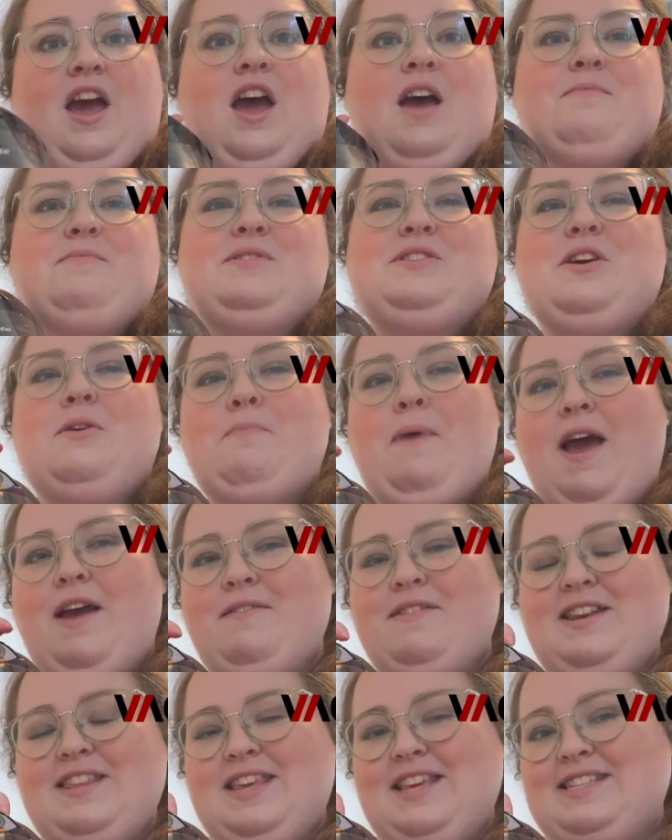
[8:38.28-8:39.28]
So
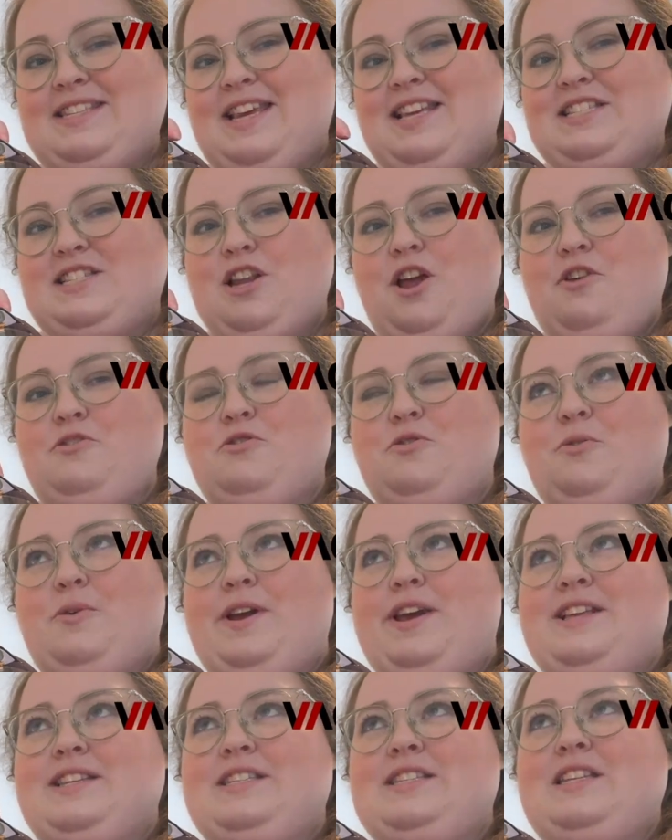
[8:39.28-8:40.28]
apparently they say it's low
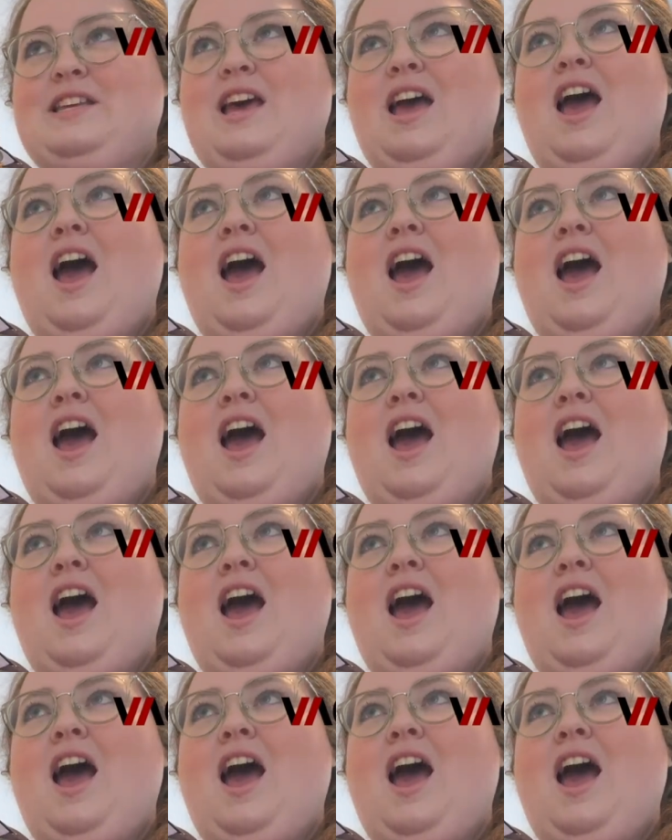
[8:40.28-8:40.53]
noise.